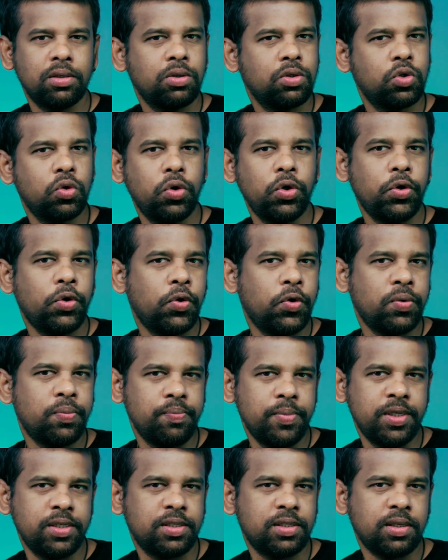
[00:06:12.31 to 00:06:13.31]
so you don't
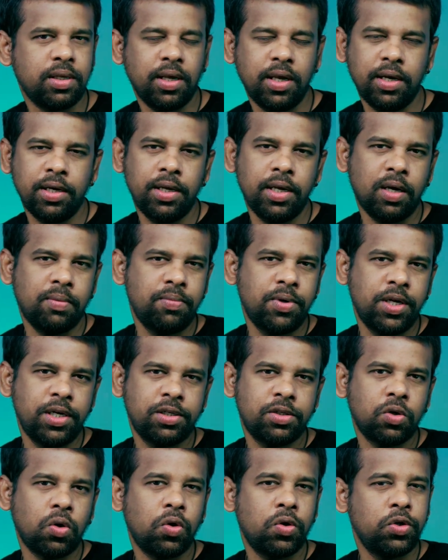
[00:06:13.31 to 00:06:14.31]
miss any
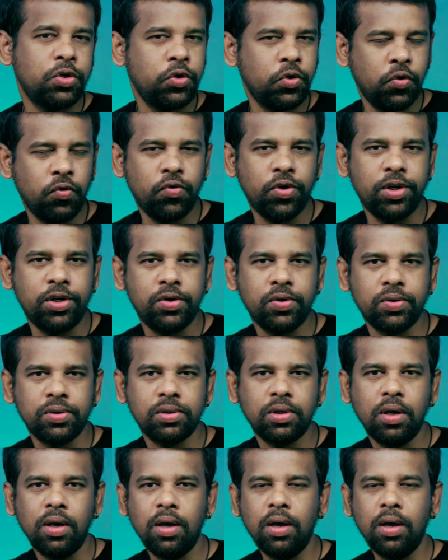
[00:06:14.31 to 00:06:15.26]
updates on new videos.